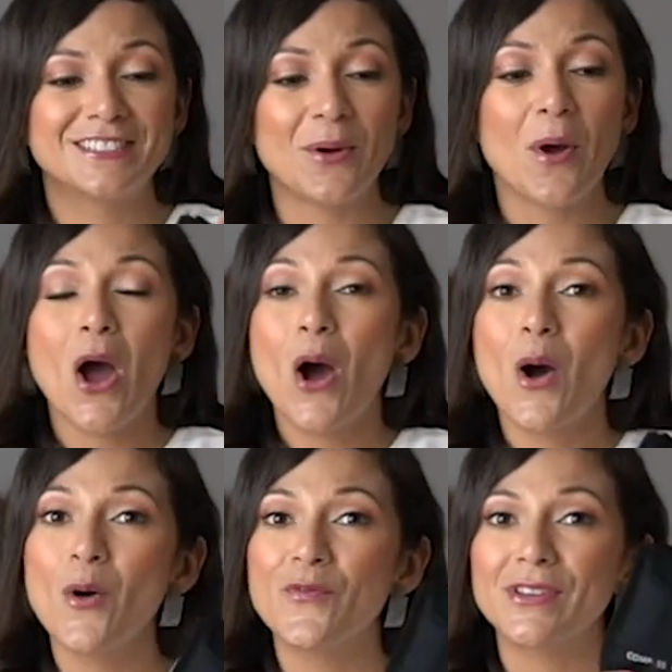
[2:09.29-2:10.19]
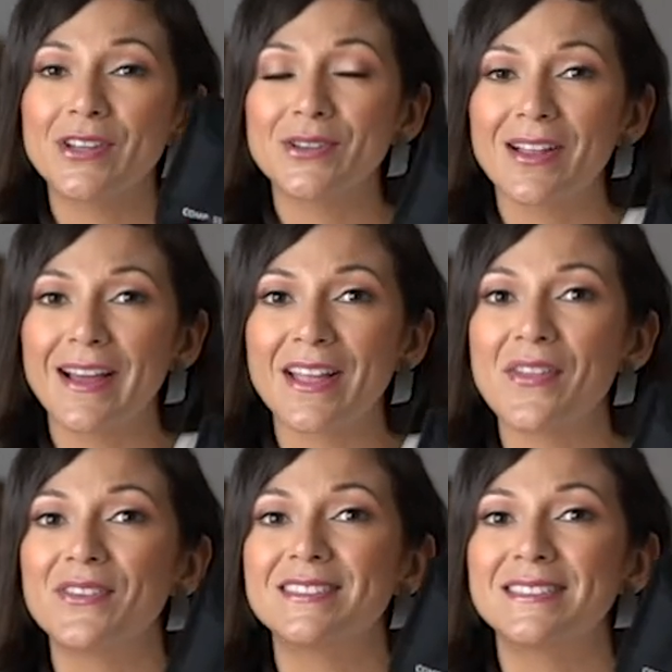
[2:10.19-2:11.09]
So hopefully you like
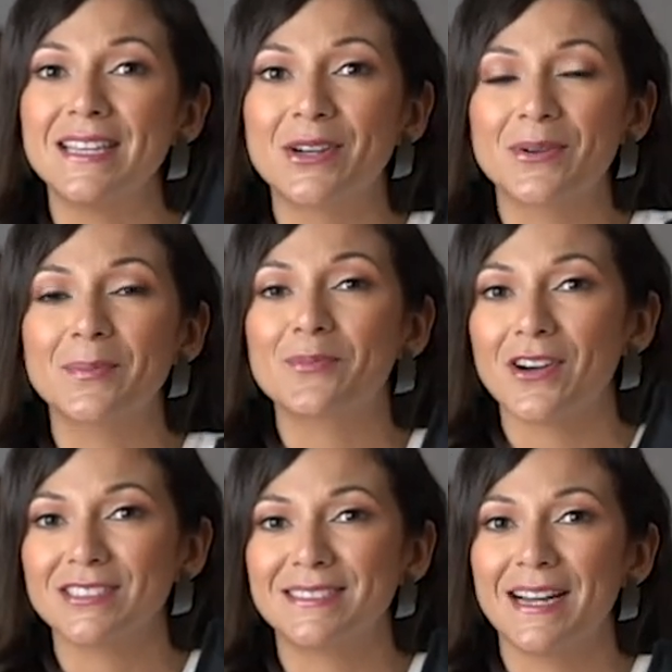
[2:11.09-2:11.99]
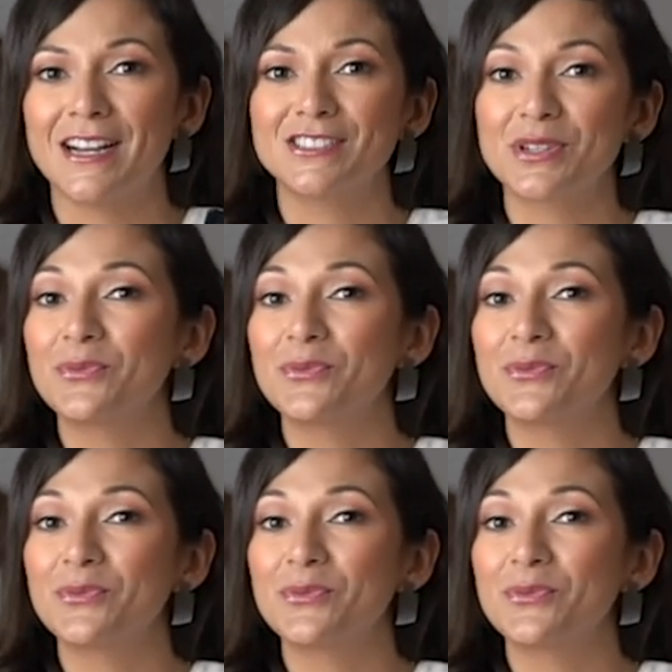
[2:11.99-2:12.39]
the secret bra stash